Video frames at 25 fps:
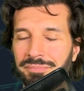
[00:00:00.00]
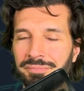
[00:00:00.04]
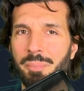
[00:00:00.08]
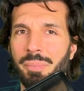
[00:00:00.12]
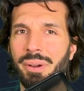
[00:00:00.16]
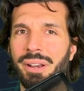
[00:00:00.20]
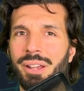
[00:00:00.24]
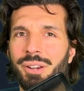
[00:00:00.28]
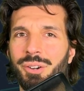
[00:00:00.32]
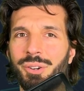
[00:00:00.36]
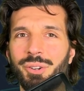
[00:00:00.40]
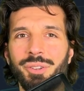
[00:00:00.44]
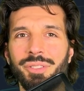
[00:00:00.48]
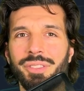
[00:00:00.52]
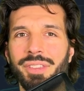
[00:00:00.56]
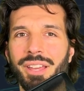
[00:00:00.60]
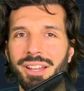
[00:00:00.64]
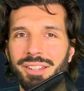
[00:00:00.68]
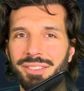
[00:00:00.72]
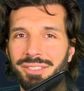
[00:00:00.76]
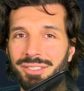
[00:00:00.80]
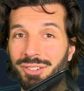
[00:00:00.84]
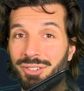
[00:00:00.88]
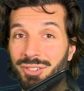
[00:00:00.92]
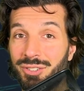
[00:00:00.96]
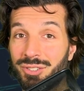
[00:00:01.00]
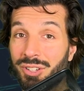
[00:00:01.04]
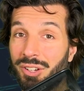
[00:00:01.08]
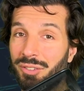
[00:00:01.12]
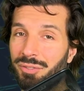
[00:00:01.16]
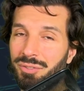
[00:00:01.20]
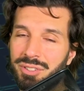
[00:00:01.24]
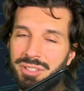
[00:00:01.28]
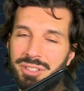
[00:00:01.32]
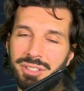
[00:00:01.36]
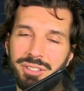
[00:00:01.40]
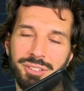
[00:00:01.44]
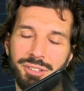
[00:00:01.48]
But I heard that there's
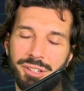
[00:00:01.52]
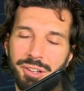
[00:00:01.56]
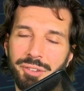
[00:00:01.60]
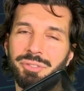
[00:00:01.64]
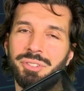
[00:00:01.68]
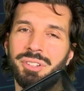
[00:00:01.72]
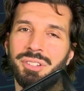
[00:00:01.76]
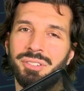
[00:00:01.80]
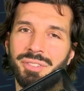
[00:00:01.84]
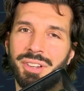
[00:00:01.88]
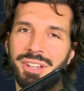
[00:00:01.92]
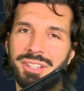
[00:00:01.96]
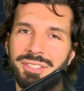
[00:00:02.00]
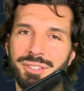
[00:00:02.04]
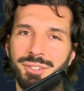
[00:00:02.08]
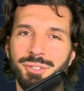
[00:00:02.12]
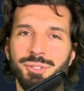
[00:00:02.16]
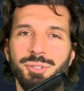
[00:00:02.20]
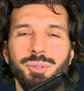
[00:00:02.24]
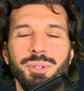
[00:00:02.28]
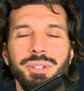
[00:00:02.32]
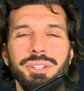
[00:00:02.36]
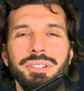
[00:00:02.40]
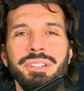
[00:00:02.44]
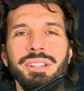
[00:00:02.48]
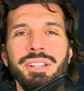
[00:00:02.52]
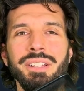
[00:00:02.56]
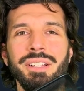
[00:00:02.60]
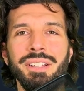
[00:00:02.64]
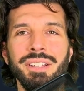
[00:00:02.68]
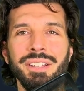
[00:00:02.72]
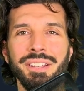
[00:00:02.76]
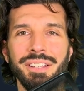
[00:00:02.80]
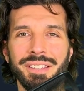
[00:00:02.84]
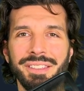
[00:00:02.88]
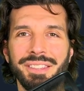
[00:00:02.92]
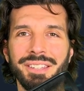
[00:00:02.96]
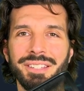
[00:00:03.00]
obviously, you have to invest into it.
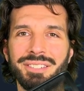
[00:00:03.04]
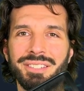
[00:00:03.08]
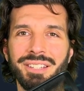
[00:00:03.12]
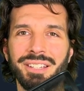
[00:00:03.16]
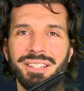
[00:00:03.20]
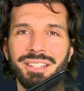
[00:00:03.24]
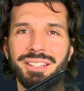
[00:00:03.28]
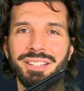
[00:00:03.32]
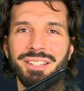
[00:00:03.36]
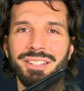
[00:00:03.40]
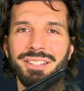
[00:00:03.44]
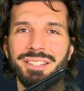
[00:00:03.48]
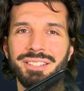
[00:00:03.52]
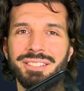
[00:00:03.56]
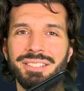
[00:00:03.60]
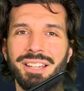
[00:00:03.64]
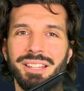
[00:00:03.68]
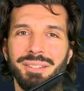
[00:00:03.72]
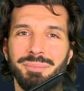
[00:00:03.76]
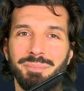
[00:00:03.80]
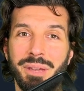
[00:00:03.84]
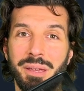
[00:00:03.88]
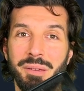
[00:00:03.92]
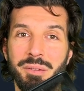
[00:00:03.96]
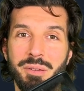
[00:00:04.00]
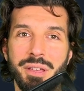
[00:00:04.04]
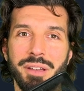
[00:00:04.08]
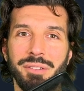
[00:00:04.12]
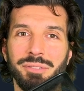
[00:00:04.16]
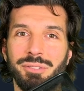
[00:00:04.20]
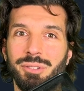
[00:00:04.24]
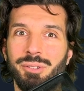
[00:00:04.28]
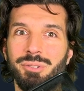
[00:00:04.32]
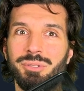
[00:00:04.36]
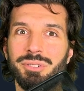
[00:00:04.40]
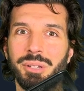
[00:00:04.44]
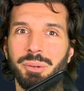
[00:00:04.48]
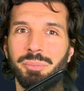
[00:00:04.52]
The second is that maybe you have
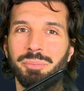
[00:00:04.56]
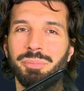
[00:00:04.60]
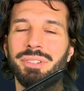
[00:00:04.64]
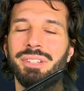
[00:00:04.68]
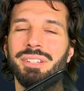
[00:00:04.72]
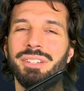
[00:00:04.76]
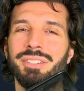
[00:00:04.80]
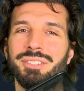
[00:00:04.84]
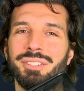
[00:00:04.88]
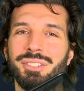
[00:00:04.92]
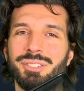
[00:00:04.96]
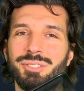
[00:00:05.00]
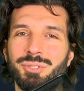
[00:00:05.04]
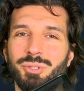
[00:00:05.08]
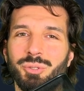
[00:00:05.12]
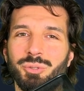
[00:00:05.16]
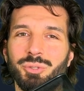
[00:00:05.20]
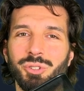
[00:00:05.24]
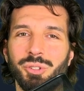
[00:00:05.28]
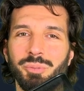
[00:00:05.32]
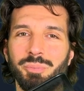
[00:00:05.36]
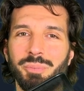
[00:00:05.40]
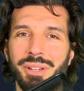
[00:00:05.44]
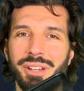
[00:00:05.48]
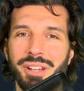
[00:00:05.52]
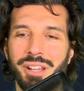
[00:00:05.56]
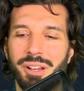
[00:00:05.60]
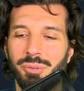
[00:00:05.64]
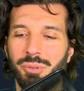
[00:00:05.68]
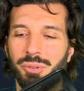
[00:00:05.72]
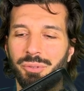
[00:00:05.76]
to do some things on social media.